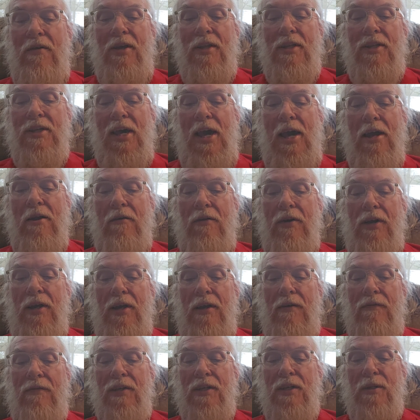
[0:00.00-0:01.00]
integrity
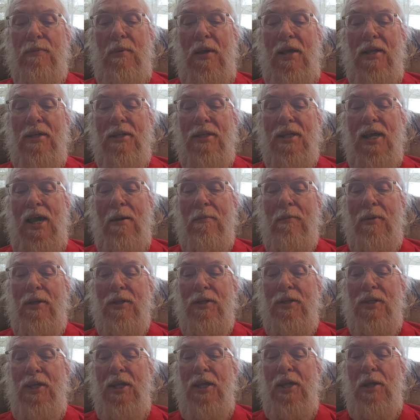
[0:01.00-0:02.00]
of the space-time
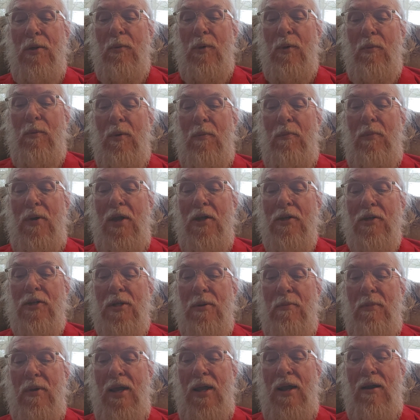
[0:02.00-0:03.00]
continuum appears to
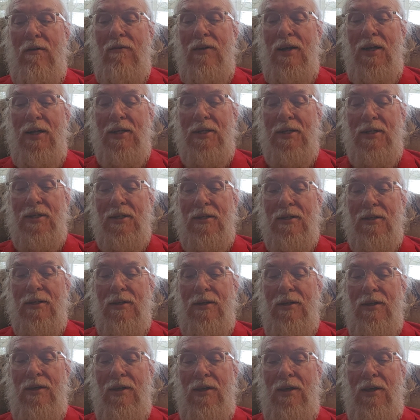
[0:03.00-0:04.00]
be at risk.
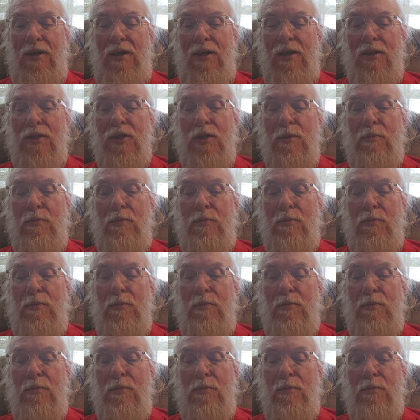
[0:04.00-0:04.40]
To